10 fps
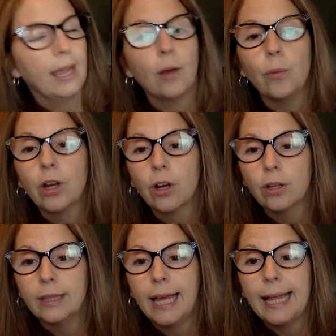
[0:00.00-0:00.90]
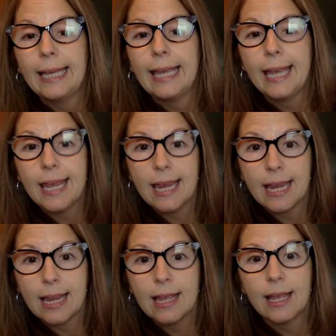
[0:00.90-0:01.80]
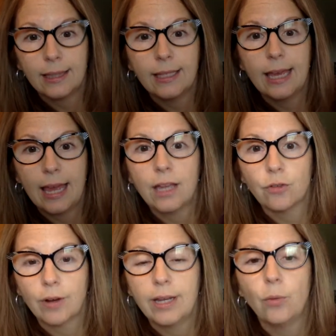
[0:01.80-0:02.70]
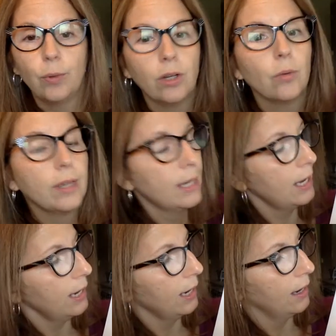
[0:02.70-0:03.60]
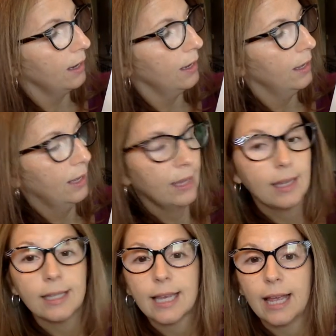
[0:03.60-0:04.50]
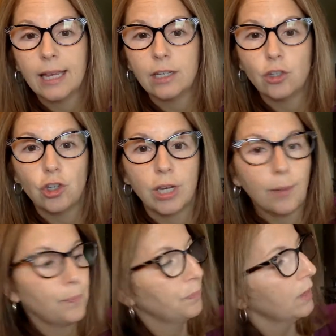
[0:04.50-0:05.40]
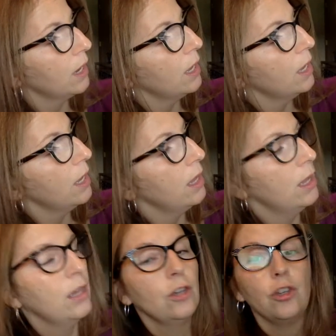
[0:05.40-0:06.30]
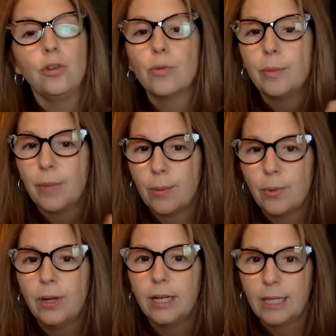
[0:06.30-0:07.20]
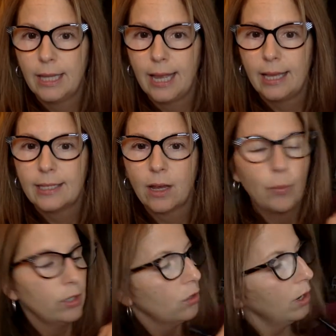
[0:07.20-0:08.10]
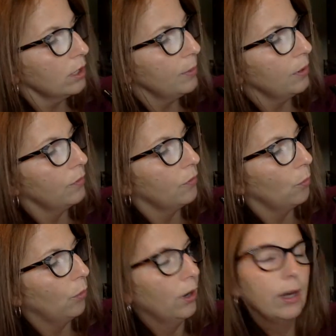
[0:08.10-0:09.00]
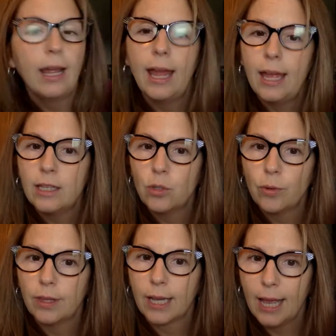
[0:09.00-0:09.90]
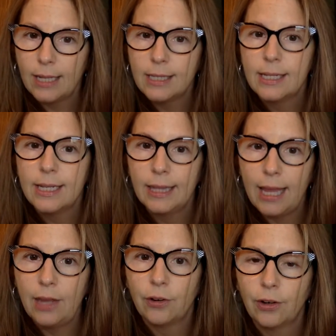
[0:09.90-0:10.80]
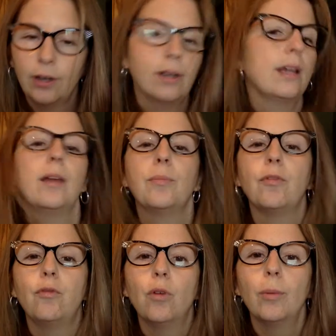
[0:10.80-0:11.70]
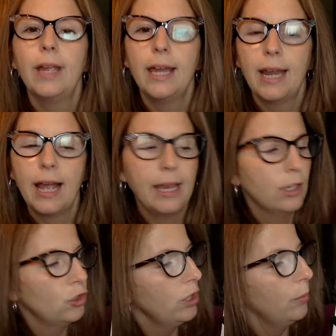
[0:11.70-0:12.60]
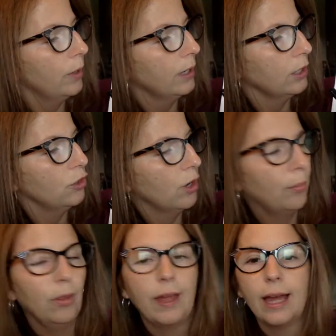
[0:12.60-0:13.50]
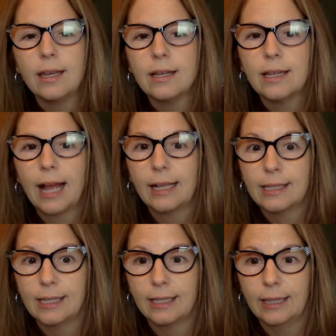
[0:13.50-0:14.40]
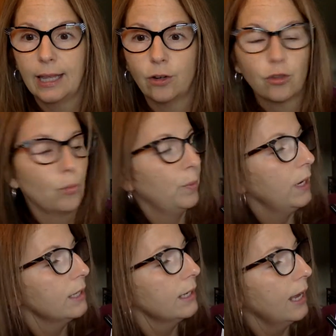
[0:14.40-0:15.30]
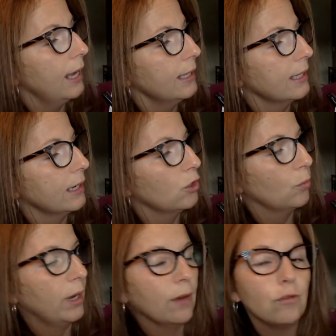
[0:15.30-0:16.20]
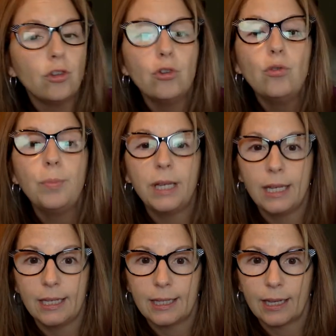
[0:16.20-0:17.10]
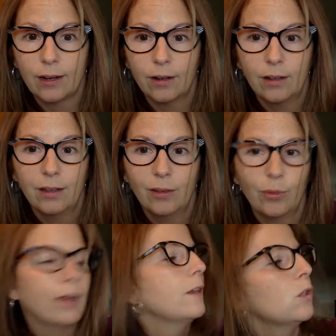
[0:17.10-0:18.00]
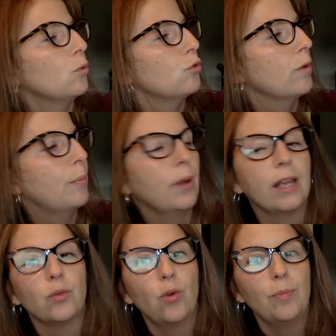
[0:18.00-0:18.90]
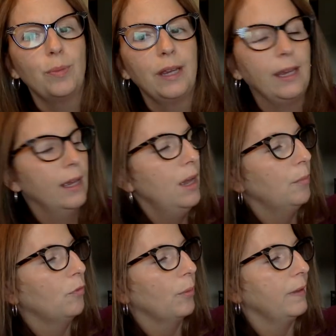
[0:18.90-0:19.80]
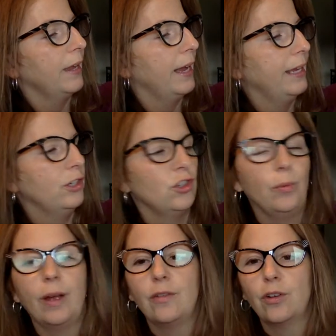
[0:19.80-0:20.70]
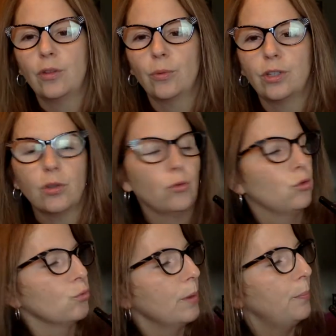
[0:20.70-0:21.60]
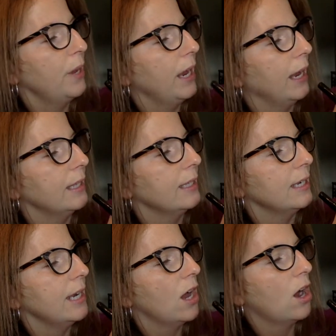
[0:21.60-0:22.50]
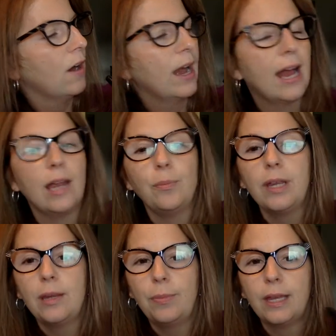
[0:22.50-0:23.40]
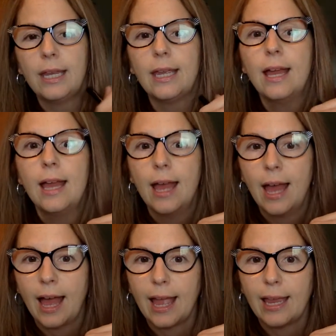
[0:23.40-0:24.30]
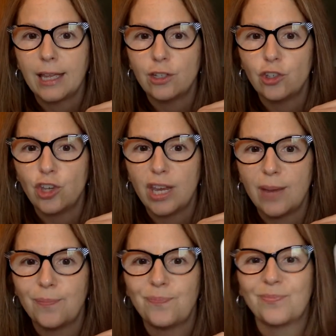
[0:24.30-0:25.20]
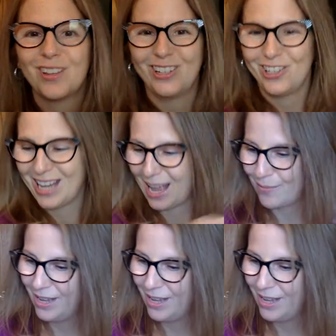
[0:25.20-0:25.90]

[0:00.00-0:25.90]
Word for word: And we heard that ing at the end, right? And we know that ing is ing. Do you remember in class how we talked about if a word ends with a consonant letter, before we add ing, we're going to double that consonant letter. So P is a consonant, so we have two P's there. Okay, so drip has one P. Before we add the ing, we have another one. So dripping is D-R-I-P-P-I-N-G. Good job.